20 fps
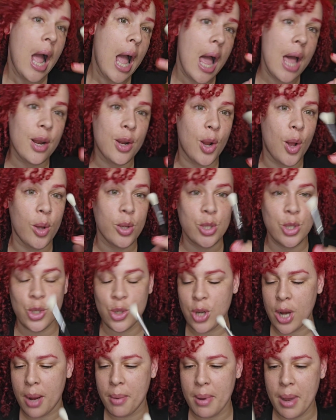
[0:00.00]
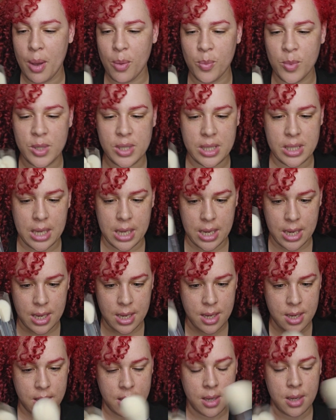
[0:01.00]
don't know. I'll just try them out and we'll
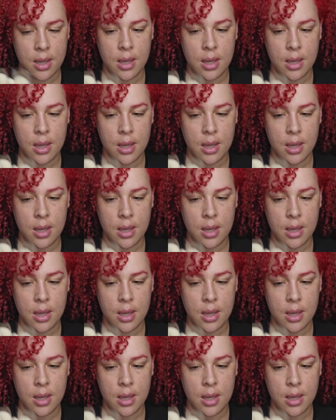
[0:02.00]
see.